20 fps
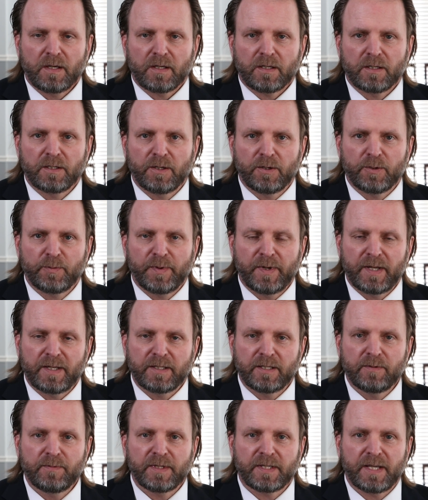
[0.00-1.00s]
You know, the
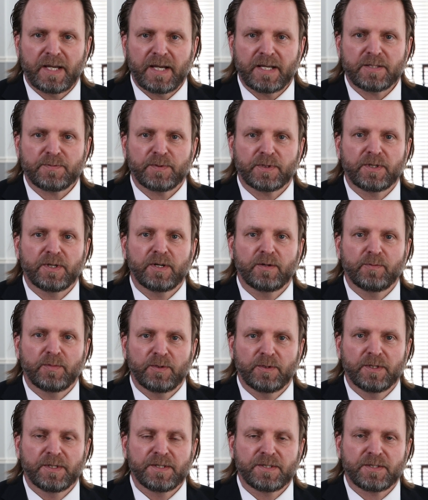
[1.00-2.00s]
pandemic has become
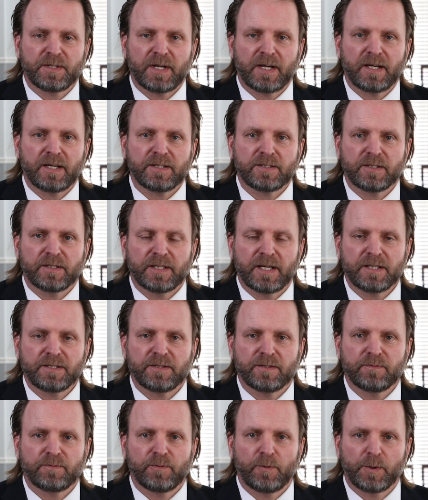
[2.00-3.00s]
politicized, and that's
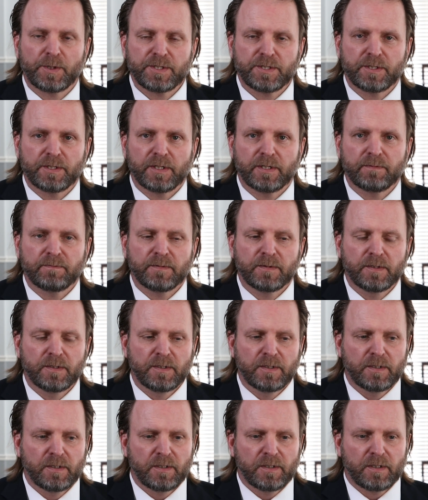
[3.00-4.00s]
unfortunate.
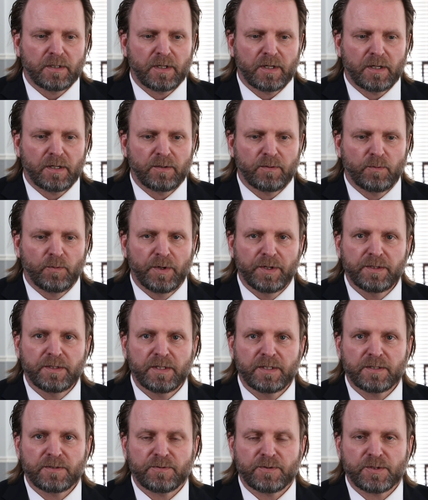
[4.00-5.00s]
One
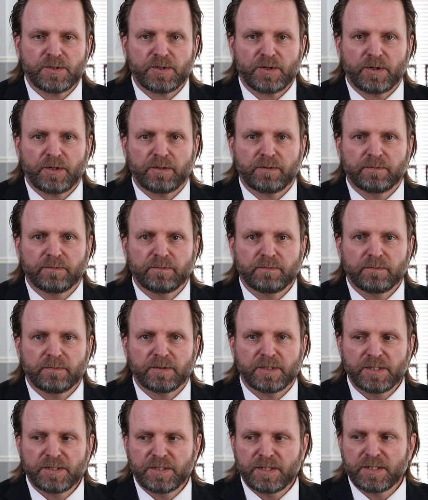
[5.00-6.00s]
thing's for certain,
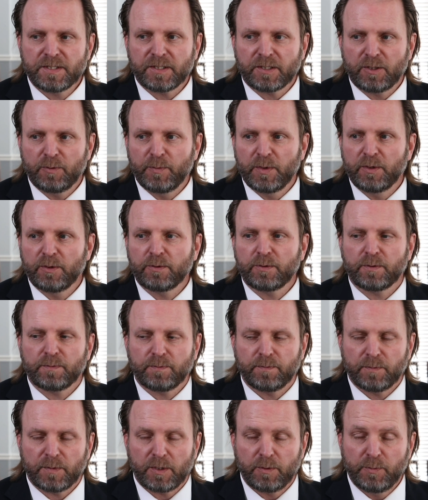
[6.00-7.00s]
this is a
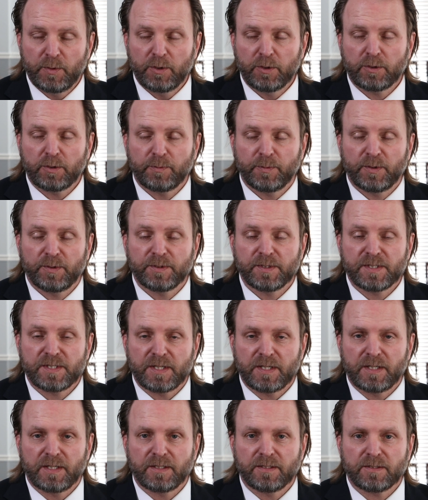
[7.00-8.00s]
communicable
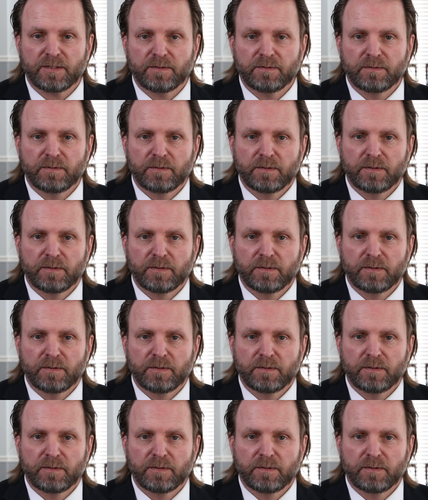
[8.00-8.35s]
disease.